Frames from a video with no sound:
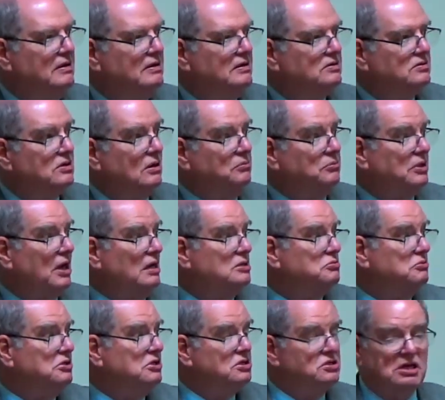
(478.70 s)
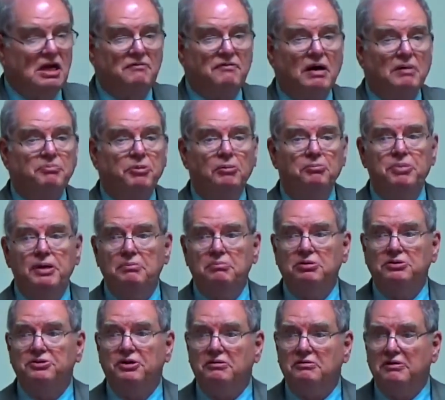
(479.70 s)
Sometimes we just give up on people,
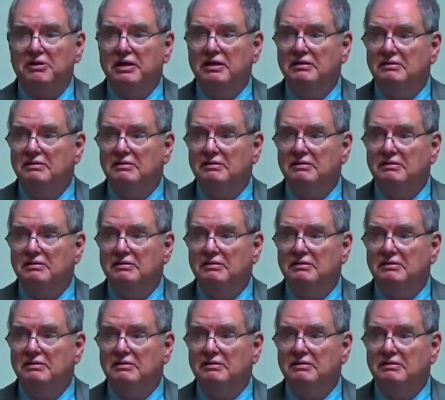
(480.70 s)
don't we?